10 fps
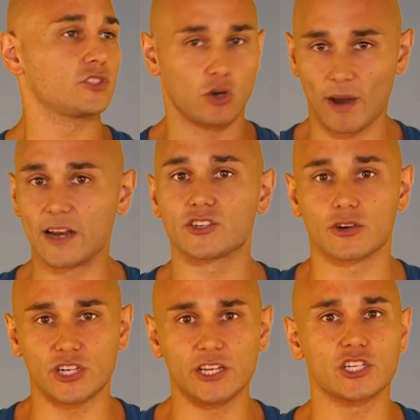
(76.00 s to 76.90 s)
Joanna
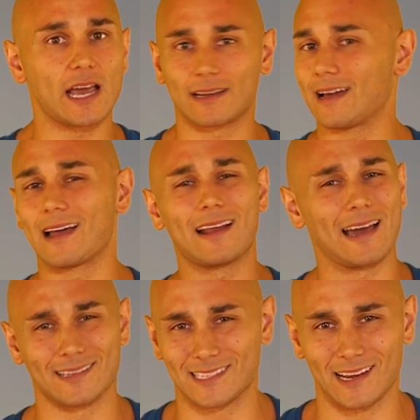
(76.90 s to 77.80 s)
Jędrzejczyk, I don't know how
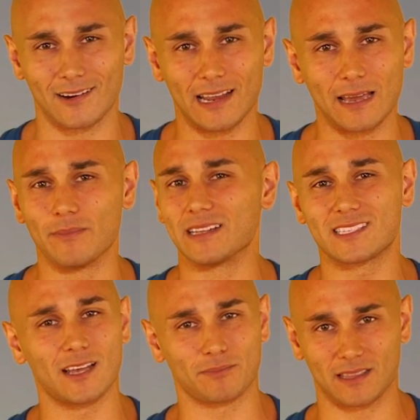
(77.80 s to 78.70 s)
to say her name, it's
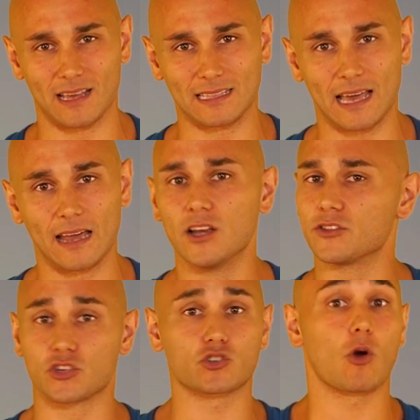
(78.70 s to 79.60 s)
something like that,
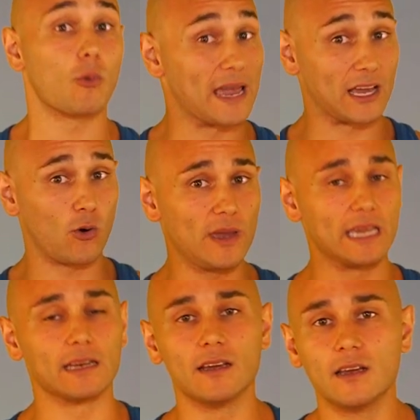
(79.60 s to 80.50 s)
the strawweight
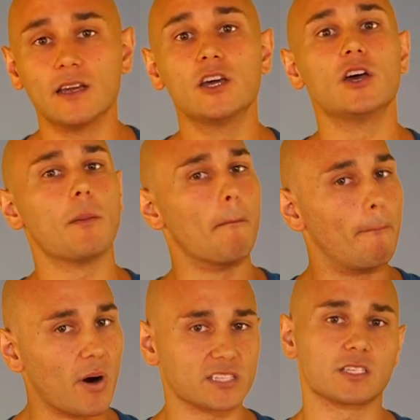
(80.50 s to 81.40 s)
queen
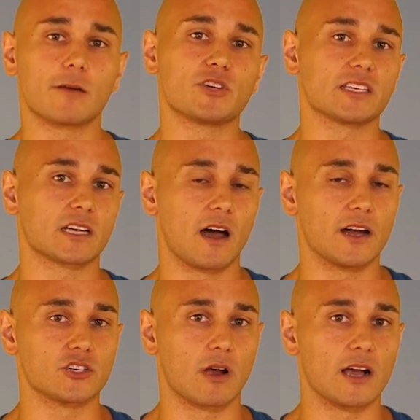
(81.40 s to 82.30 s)
busted up Jessica
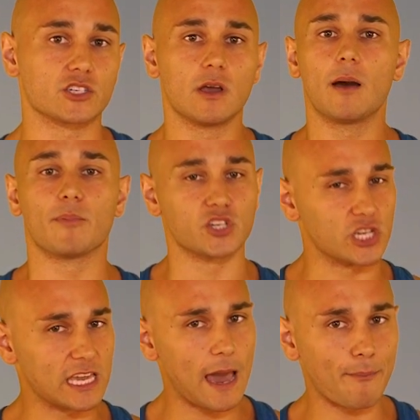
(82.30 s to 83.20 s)
Andrade, but she
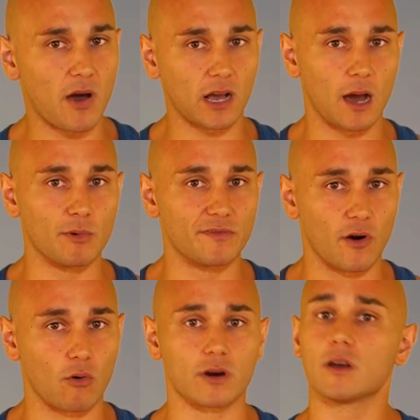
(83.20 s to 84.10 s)
kept on coming
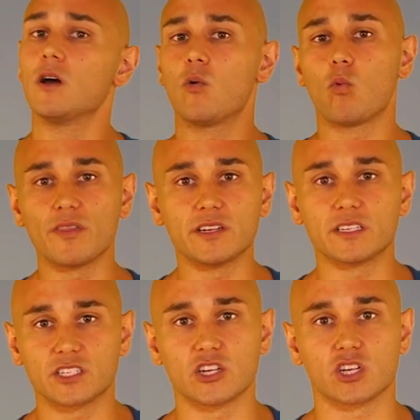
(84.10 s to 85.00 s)
forward. Won the
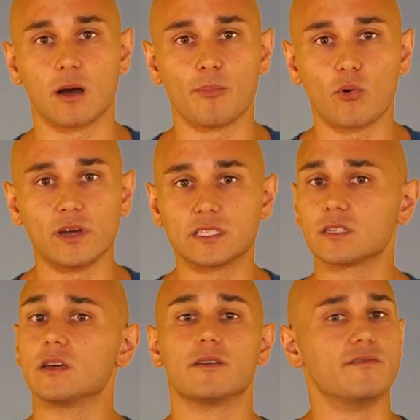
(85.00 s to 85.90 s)
decision on
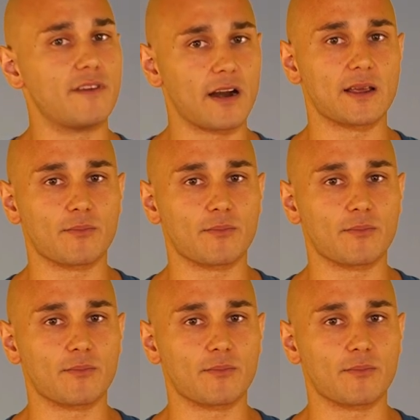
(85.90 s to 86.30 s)
points, very